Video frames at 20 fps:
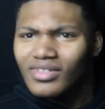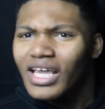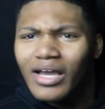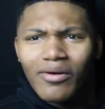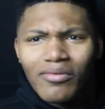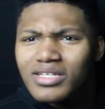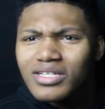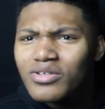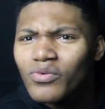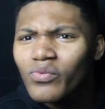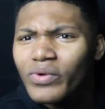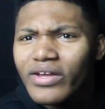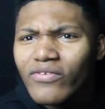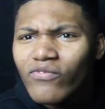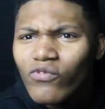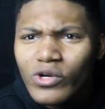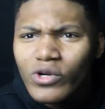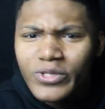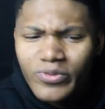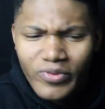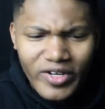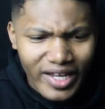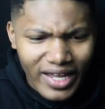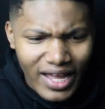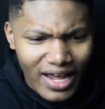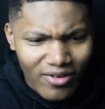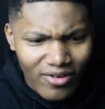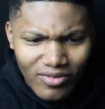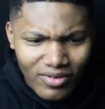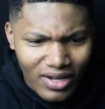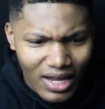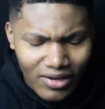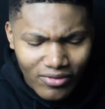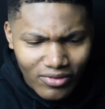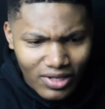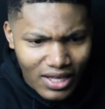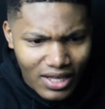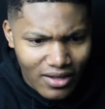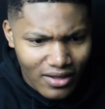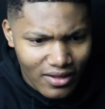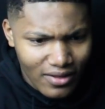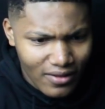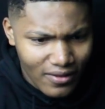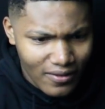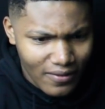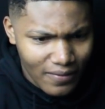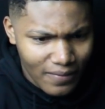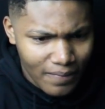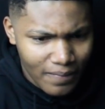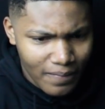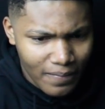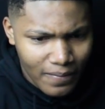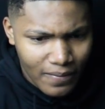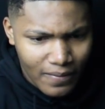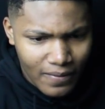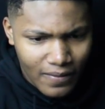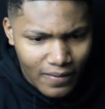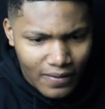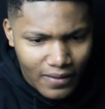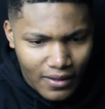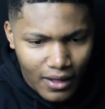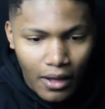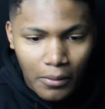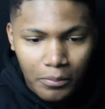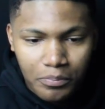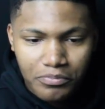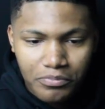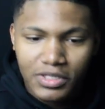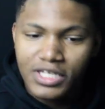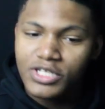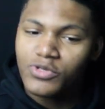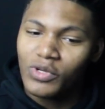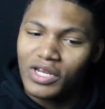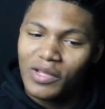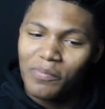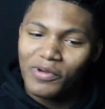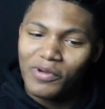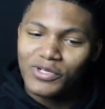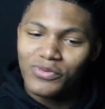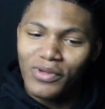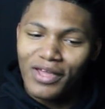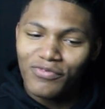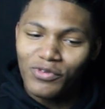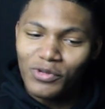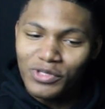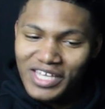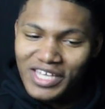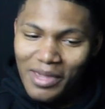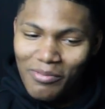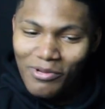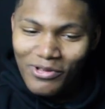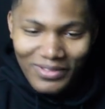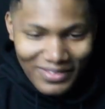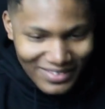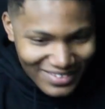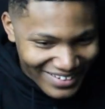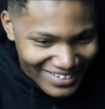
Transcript: Yeah, what's a reinforced ring? I don't I don't get it. Huh? This when he put his wife to the table?